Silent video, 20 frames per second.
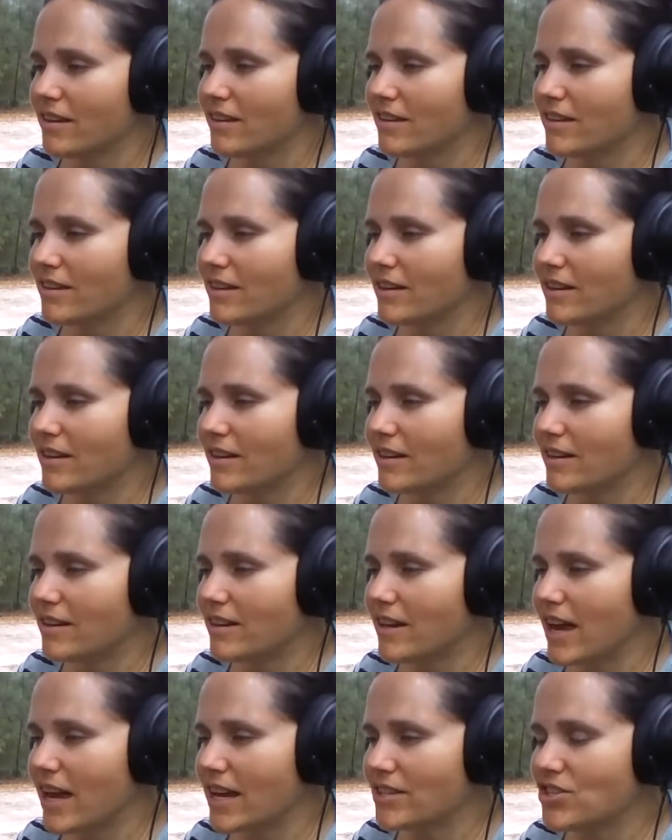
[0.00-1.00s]

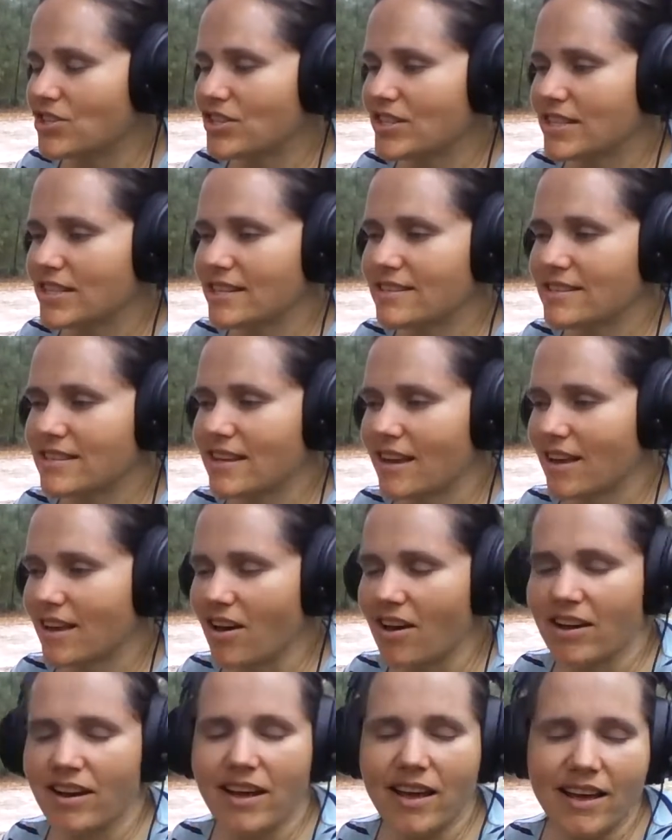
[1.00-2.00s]
the agencies that
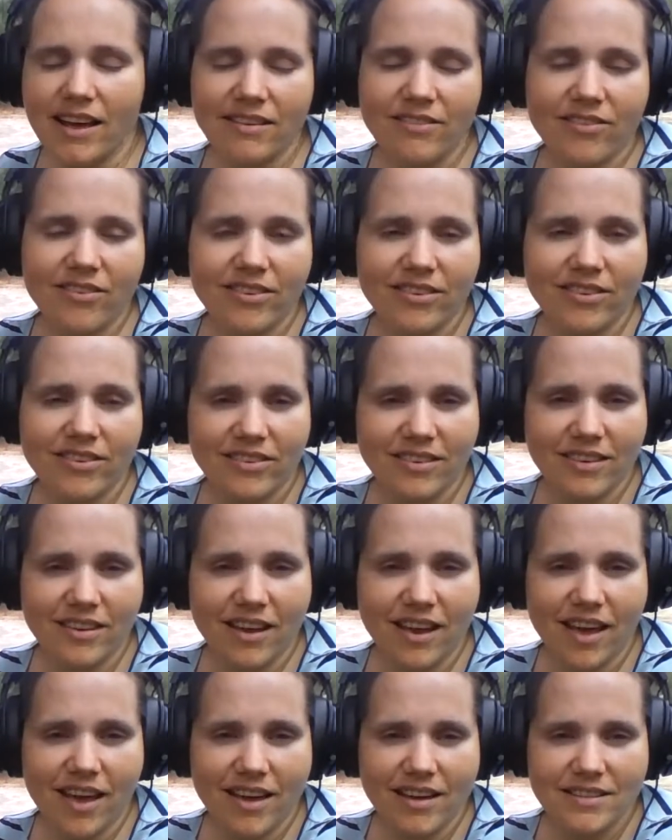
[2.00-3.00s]
God
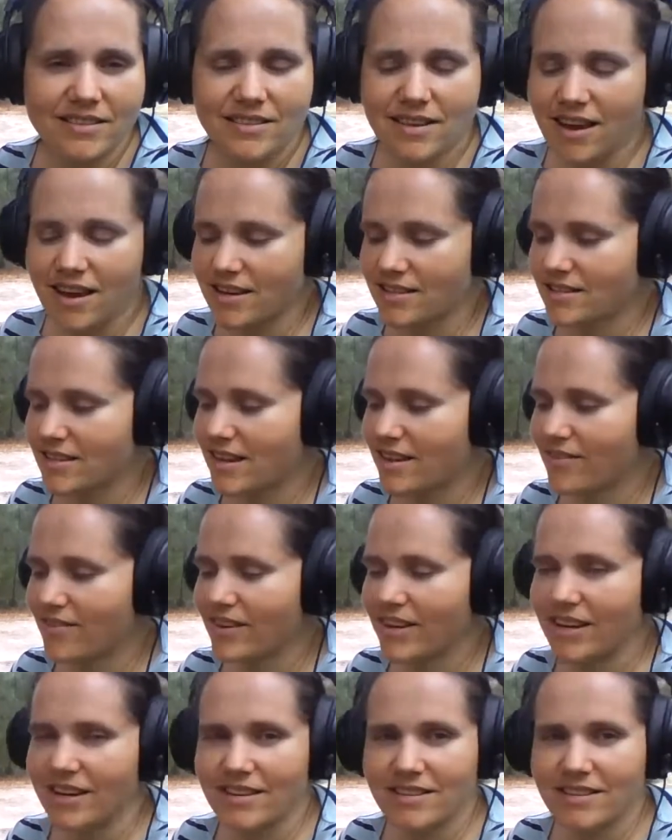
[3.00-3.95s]
has given.